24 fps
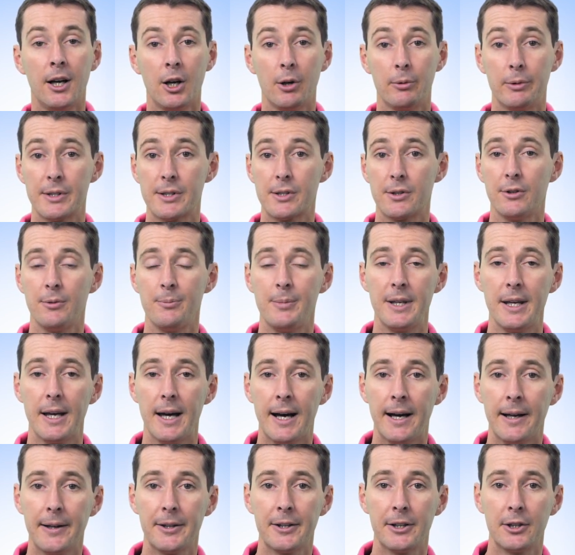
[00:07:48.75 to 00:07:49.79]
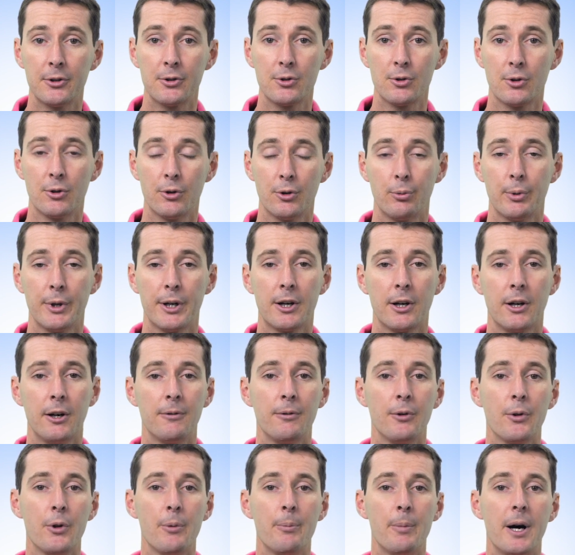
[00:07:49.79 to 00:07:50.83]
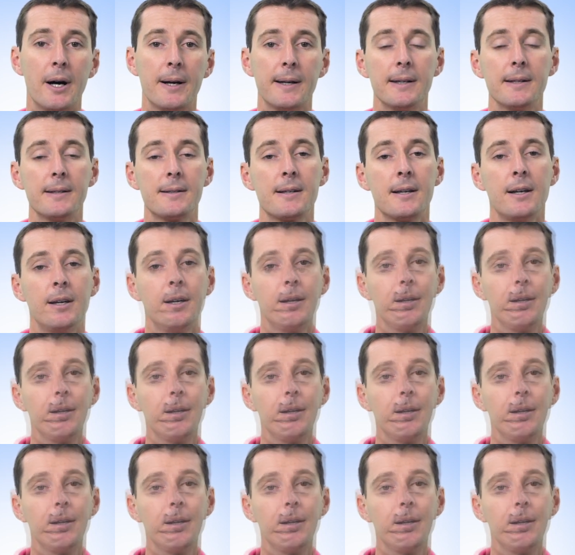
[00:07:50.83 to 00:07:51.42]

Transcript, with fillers: was going to be out there to go recover the bodies.